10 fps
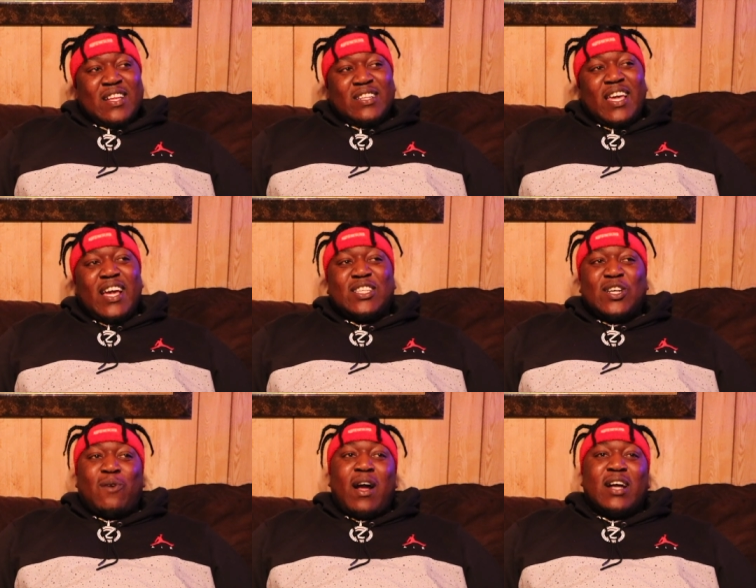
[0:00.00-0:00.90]
Then
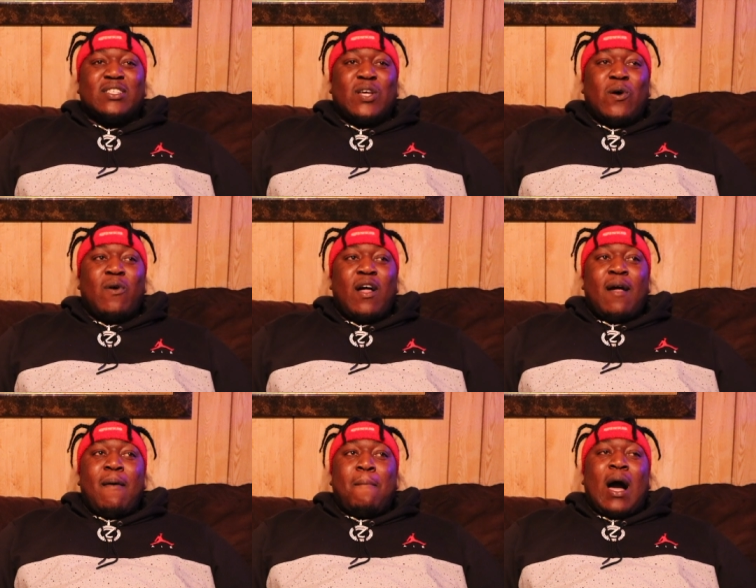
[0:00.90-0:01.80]
turn around, so
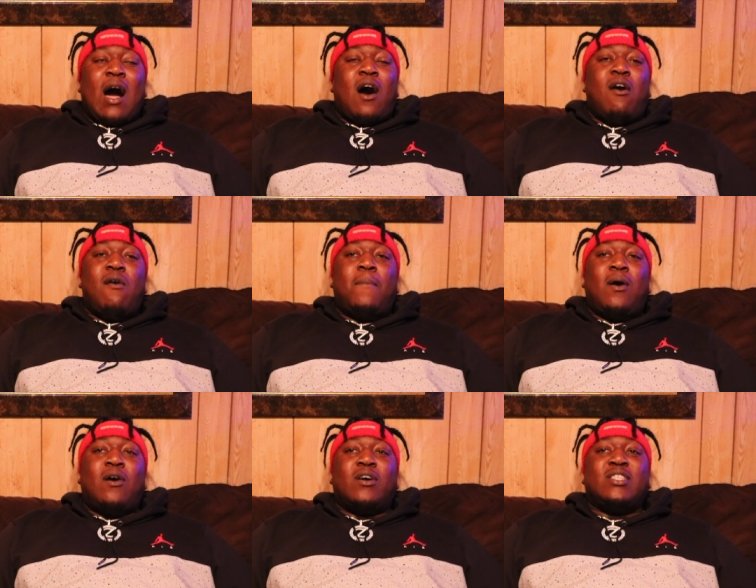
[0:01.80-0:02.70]
my
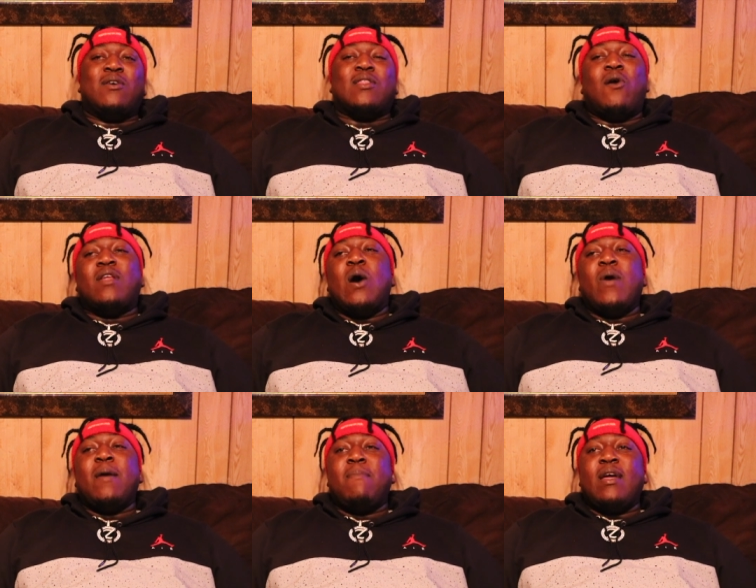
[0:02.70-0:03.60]
homeboys, they was on there
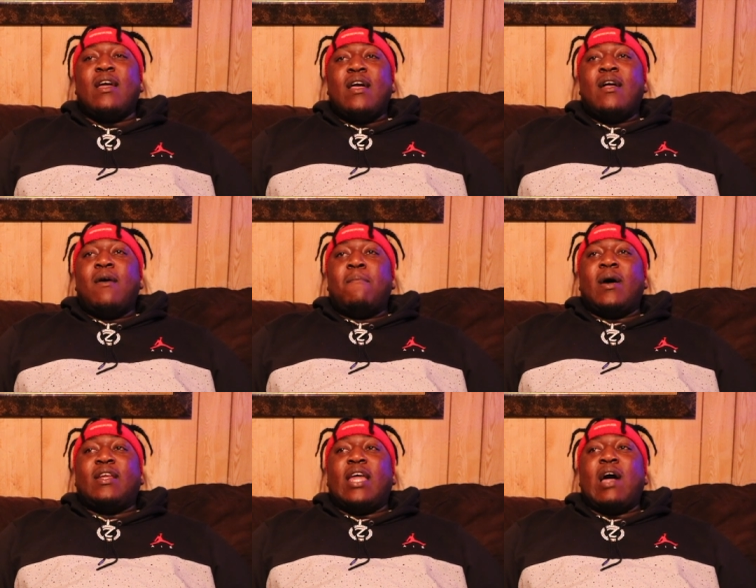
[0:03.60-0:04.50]
with me, mm-hmm.
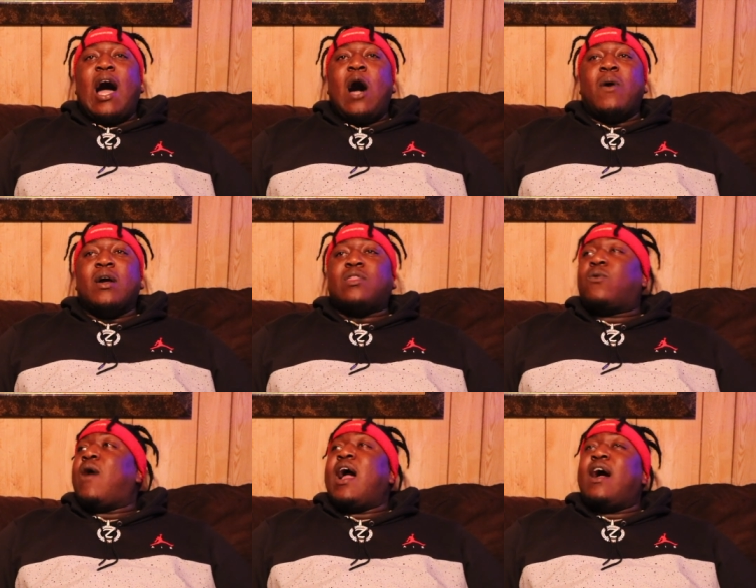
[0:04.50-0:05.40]
but they always
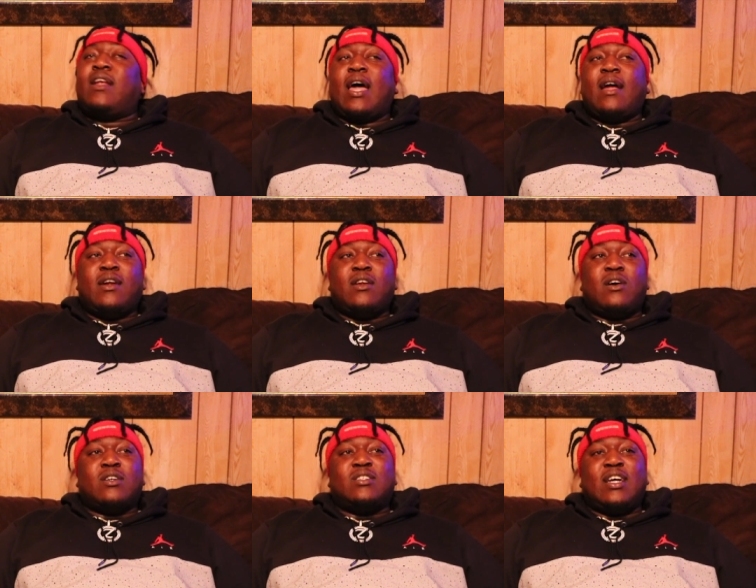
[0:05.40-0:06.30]
around, like, you
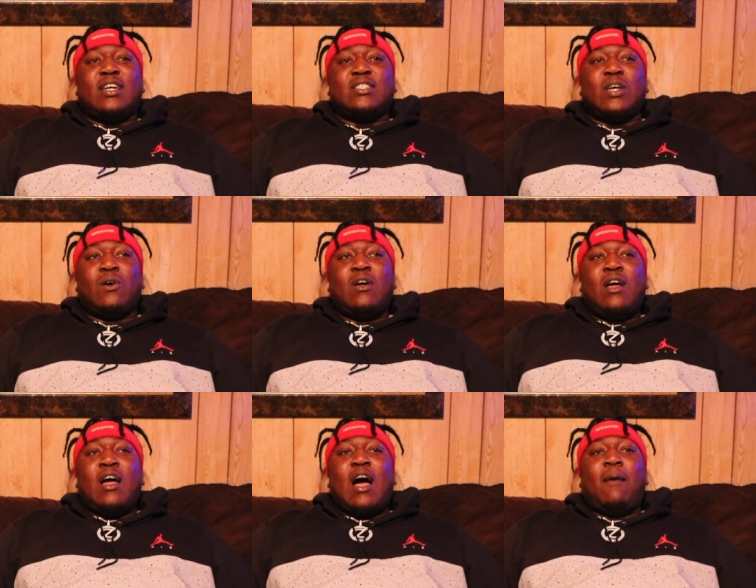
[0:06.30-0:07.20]
know mm-hmm. what I'm mm-hmm. saying? So
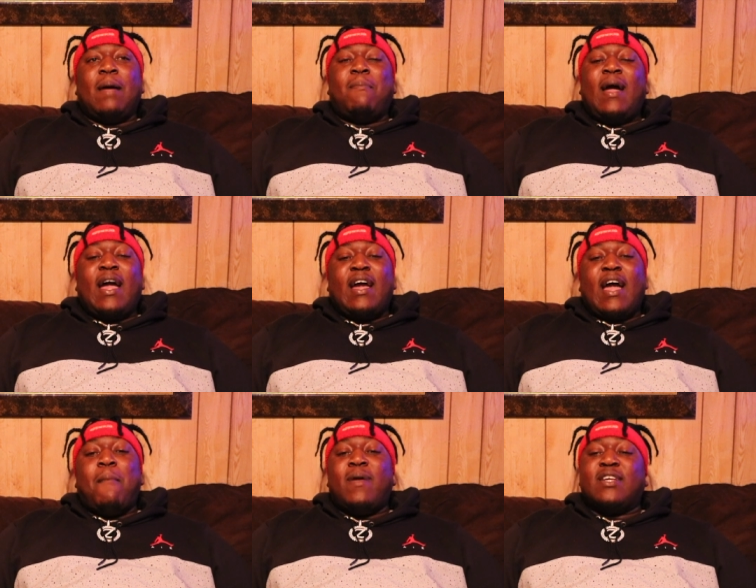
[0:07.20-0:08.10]
I'm like, man,
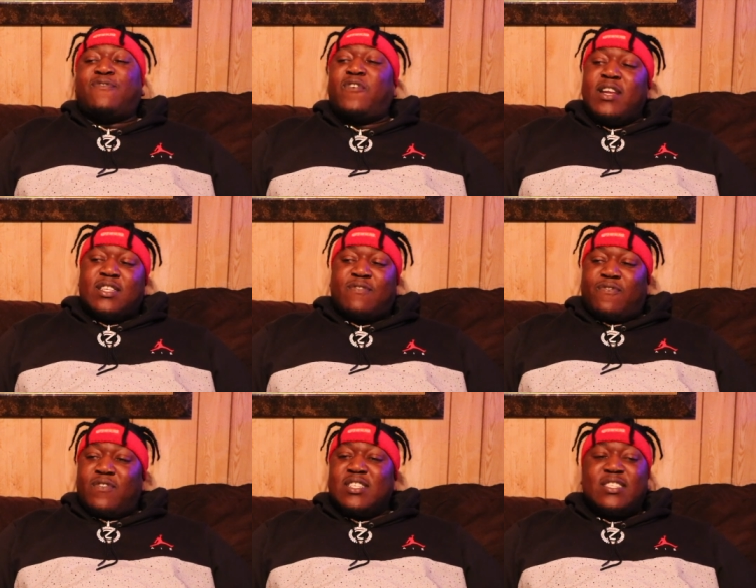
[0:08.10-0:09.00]
I'm in this front this
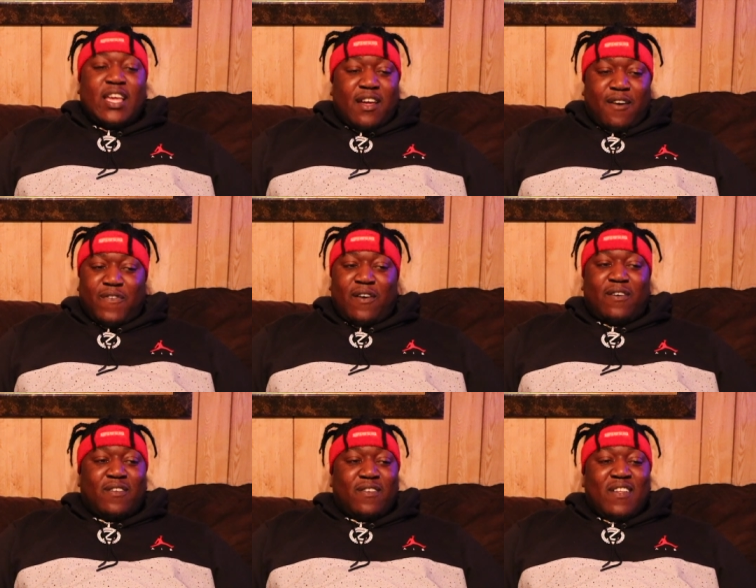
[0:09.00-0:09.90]
this cell
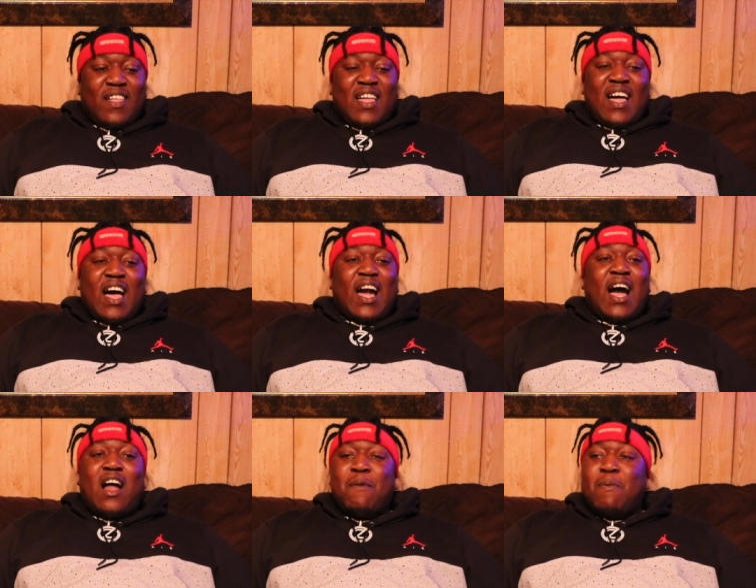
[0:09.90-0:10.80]
phone. got mm-hmm.
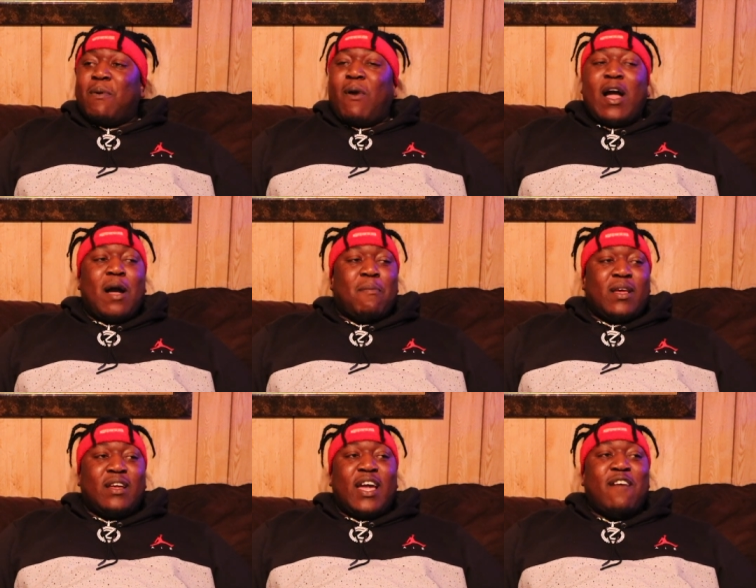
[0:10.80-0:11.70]
I people around
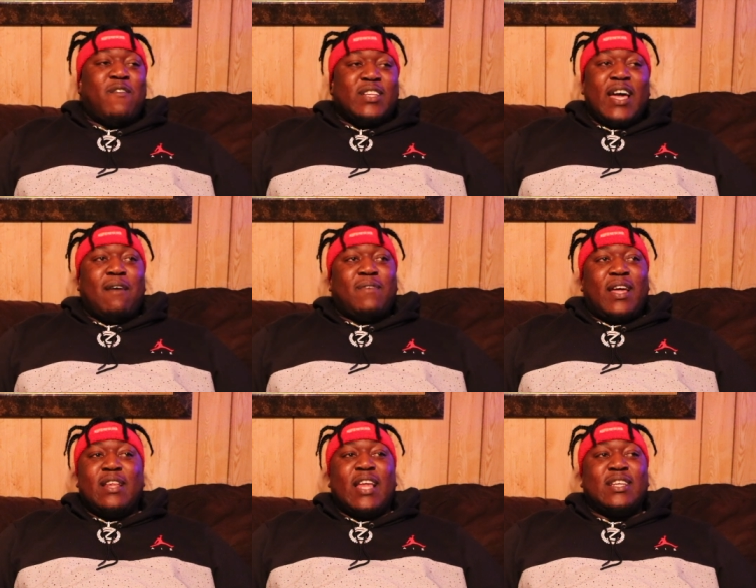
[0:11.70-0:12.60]
me. Every damn
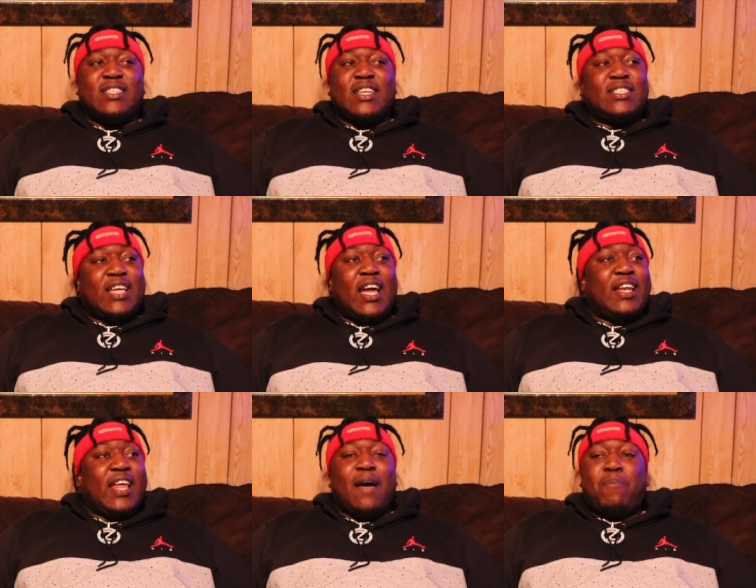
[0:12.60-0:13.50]
day they send the same
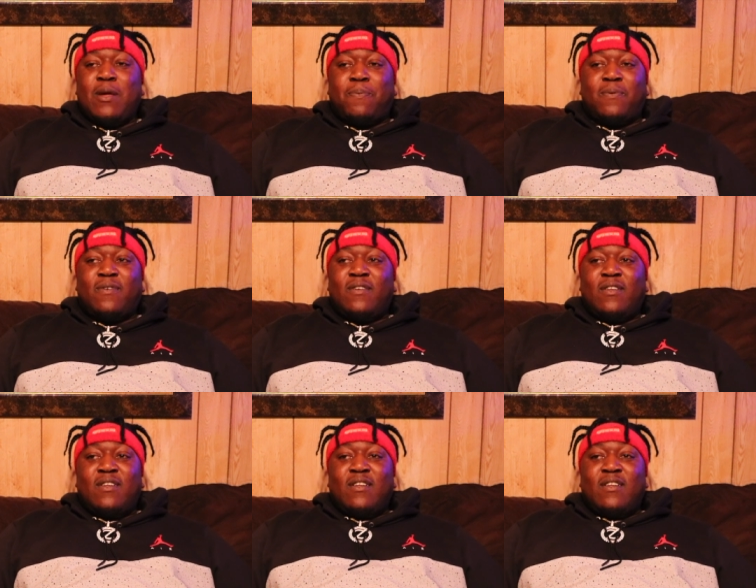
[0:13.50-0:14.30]
damn people. Mm-hmm.